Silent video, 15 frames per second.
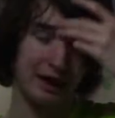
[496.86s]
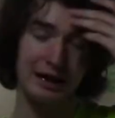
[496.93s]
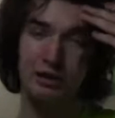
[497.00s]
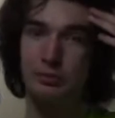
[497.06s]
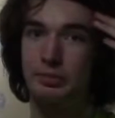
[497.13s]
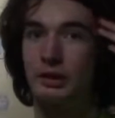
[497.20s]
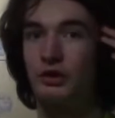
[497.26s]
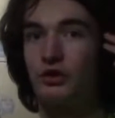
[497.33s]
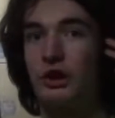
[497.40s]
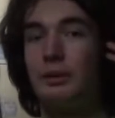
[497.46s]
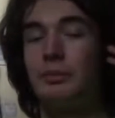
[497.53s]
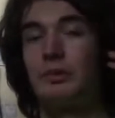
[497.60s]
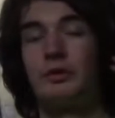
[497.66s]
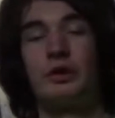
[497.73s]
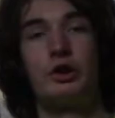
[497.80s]
I personally
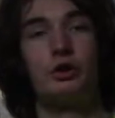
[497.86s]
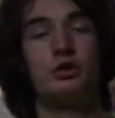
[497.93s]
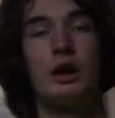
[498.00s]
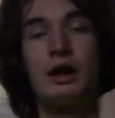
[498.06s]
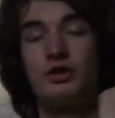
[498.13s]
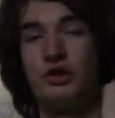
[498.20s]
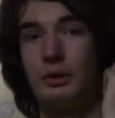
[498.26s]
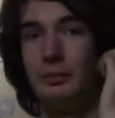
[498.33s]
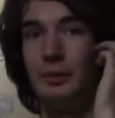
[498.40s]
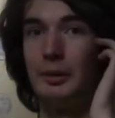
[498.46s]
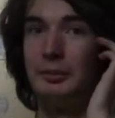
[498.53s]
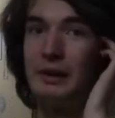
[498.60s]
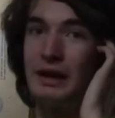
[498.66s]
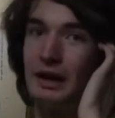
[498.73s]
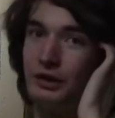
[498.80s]
prefer the rock gym
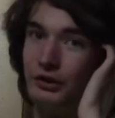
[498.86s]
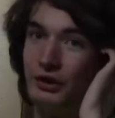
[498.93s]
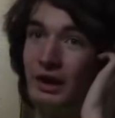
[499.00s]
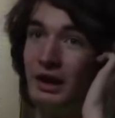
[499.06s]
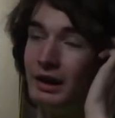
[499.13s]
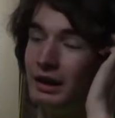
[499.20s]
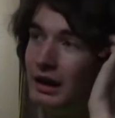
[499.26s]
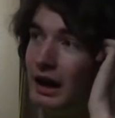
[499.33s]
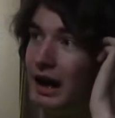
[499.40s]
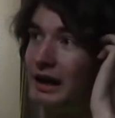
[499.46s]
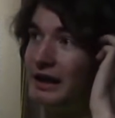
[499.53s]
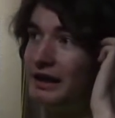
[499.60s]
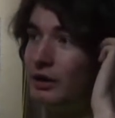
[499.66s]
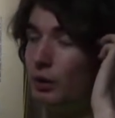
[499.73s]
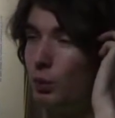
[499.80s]
because
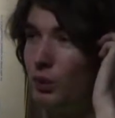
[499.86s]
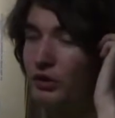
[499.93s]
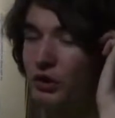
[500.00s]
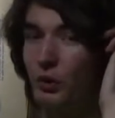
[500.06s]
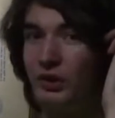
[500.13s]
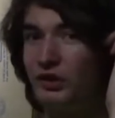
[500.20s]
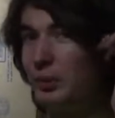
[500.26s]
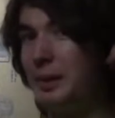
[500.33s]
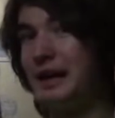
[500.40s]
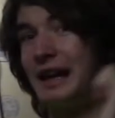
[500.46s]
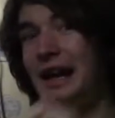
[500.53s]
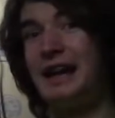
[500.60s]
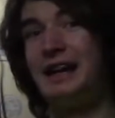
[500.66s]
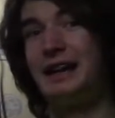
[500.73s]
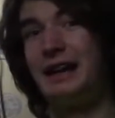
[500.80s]
I was going to make
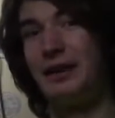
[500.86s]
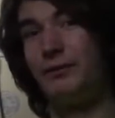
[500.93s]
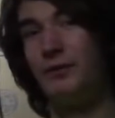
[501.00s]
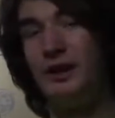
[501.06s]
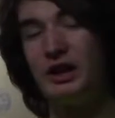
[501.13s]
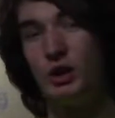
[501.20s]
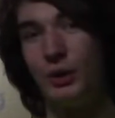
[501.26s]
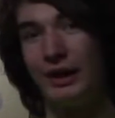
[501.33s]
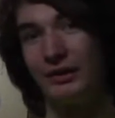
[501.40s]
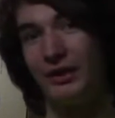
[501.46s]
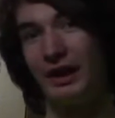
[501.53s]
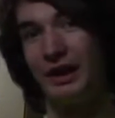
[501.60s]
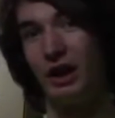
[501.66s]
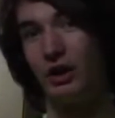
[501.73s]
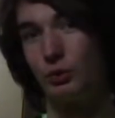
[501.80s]
a video
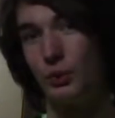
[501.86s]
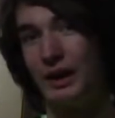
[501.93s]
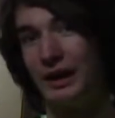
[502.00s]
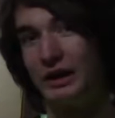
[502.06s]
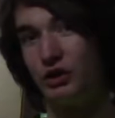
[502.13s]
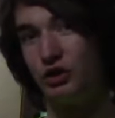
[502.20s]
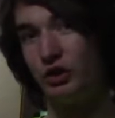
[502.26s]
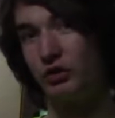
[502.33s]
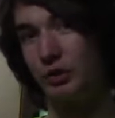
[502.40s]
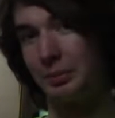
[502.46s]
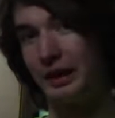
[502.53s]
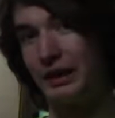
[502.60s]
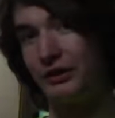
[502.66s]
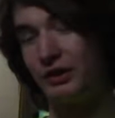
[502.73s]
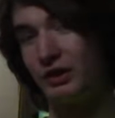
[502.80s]
essay on why you should
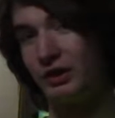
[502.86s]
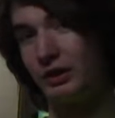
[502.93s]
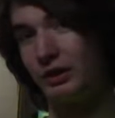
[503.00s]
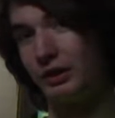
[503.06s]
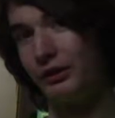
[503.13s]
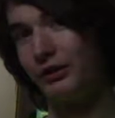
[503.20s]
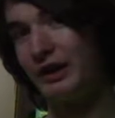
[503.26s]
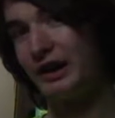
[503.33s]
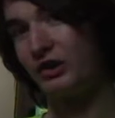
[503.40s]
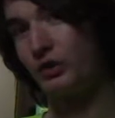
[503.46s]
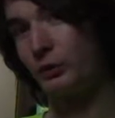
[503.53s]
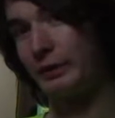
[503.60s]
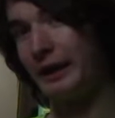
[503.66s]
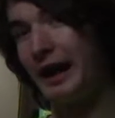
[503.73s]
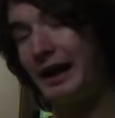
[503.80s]
replace your stairs
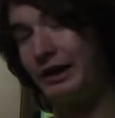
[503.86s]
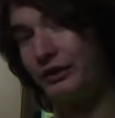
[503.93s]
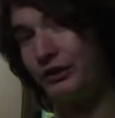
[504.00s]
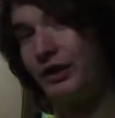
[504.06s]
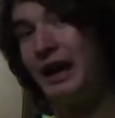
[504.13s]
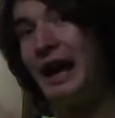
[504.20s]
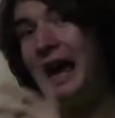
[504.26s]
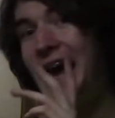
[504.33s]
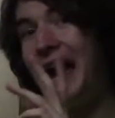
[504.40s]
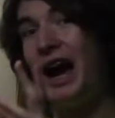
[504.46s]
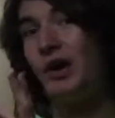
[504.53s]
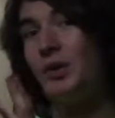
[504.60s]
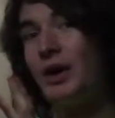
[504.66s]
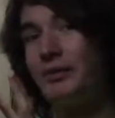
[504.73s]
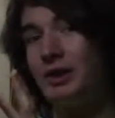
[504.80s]
with ladders.
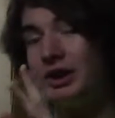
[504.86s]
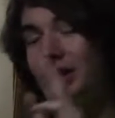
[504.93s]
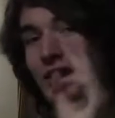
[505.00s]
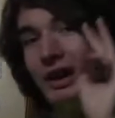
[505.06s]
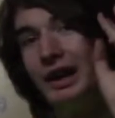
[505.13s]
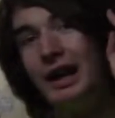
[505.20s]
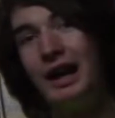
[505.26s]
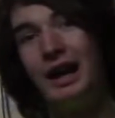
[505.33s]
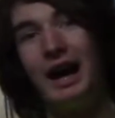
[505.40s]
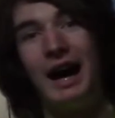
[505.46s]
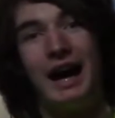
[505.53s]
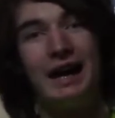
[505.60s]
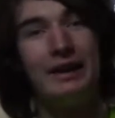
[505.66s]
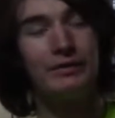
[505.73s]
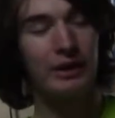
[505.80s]
However,
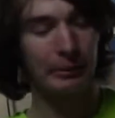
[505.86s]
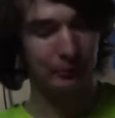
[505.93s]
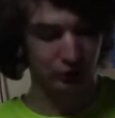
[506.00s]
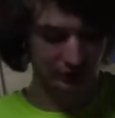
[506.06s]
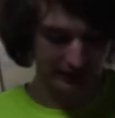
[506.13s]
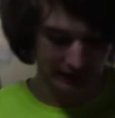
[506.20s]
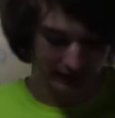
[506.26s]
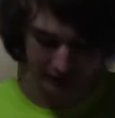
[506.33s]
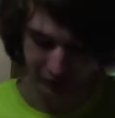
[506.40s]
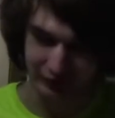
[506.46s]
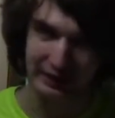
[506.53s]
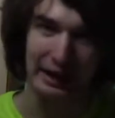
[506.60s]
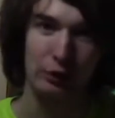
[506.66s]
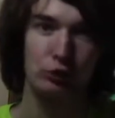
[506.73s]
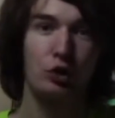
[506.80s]
I have come to realize
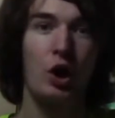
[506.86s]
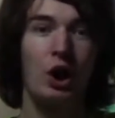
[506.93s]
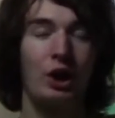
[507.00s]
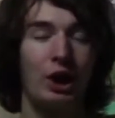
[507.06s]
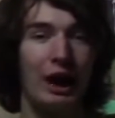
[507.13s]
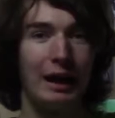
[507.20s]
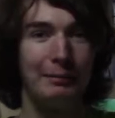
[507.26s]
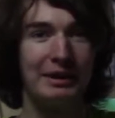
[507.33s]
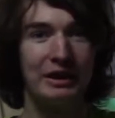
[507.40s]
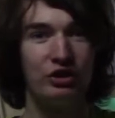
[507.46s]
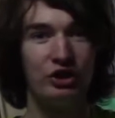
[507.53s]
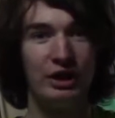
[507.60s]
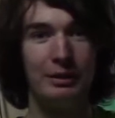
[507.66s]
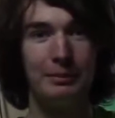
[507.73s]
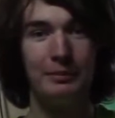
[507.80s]
that rock climbing
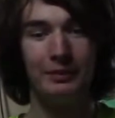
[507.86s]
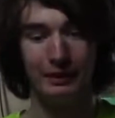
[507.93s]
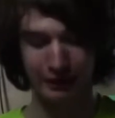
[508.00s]
gym